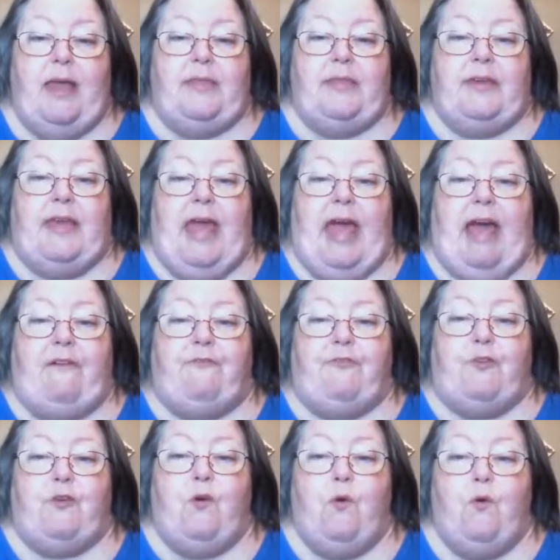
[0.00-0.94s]
The
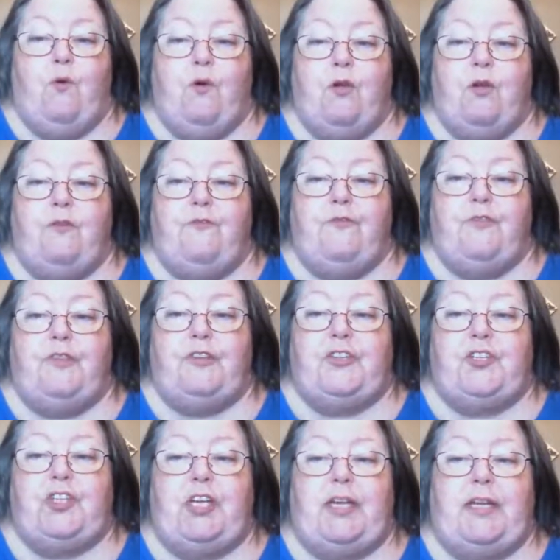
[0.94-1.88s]
Kaffir corn for the
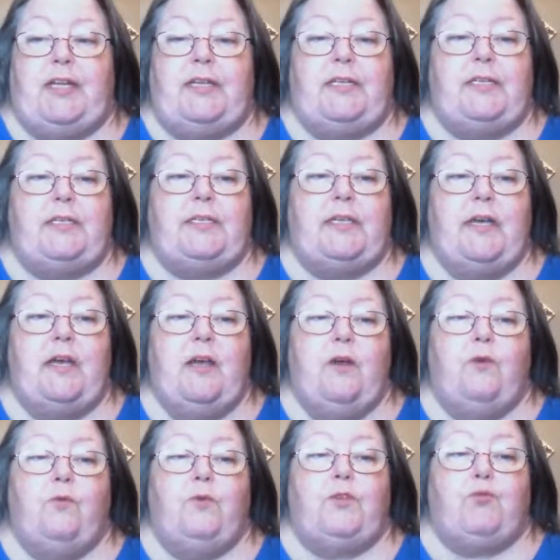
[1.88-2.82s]
chickens
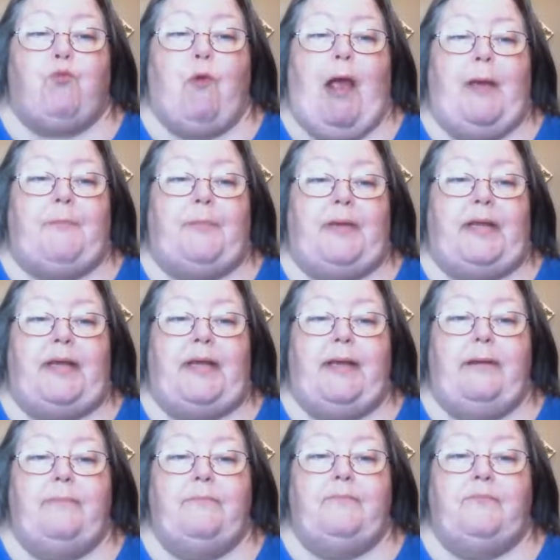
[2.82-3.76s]
was
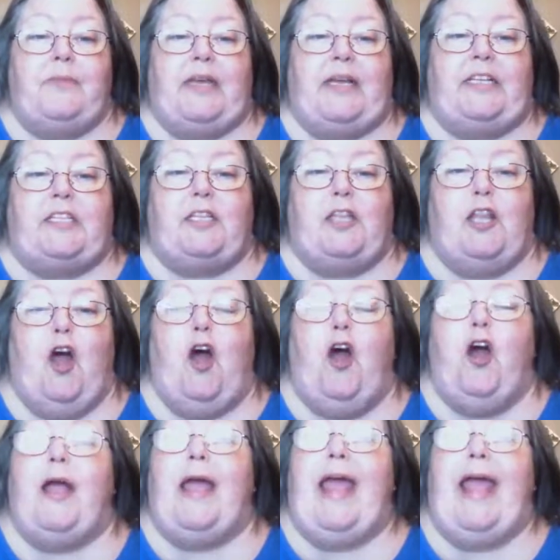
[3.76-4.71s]
ripening, its
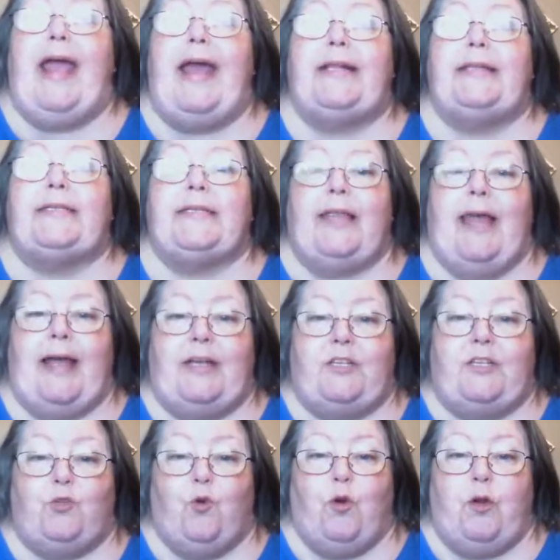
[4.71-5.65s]
long heads like
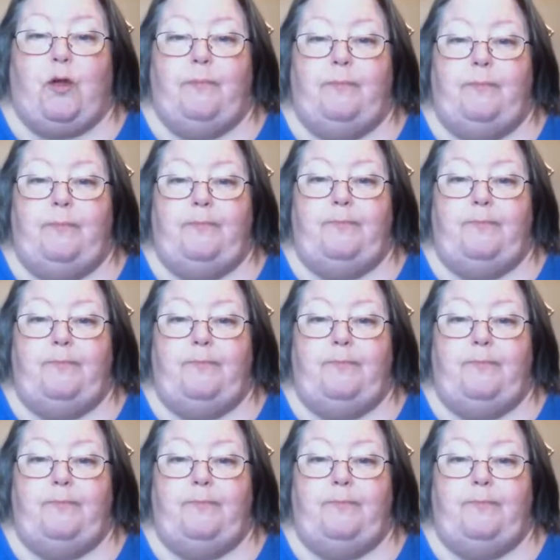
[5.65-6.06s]
sorghum.